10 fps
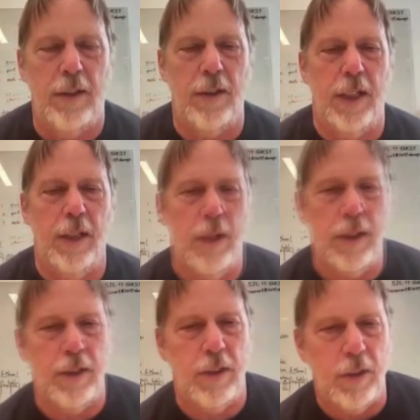or they want
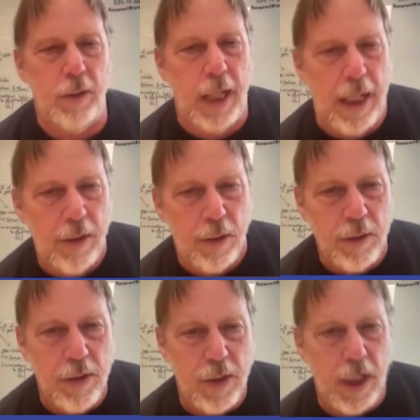to do CAD tool
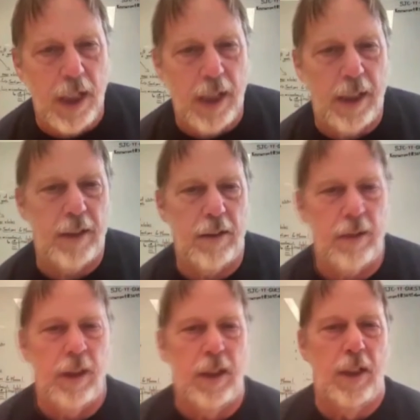design,